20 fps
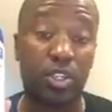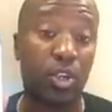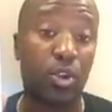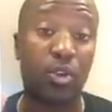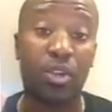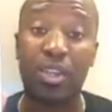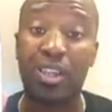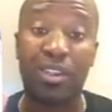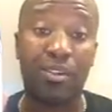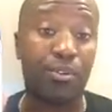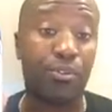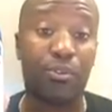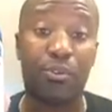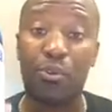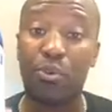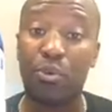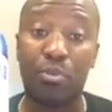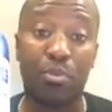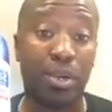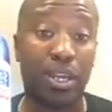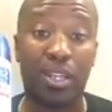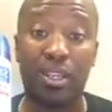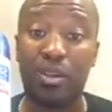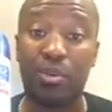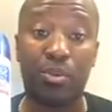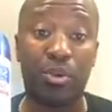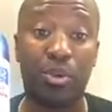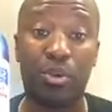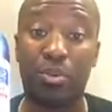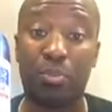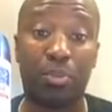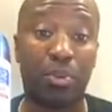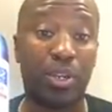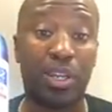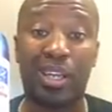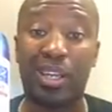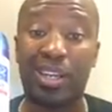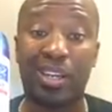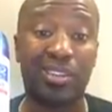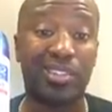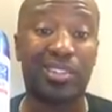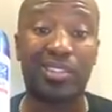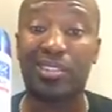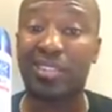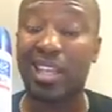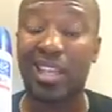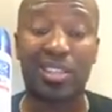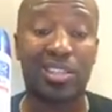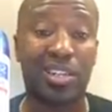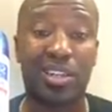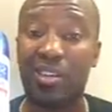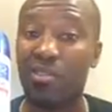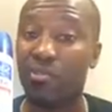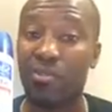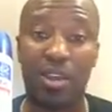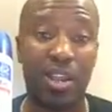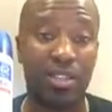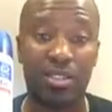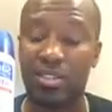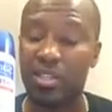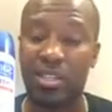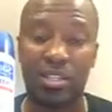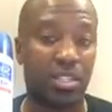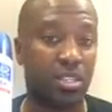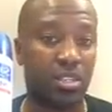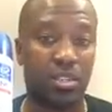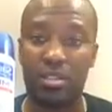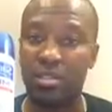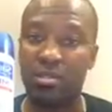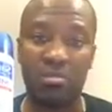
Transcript: Don't get fooled by the world putting out sex left, right, and centre.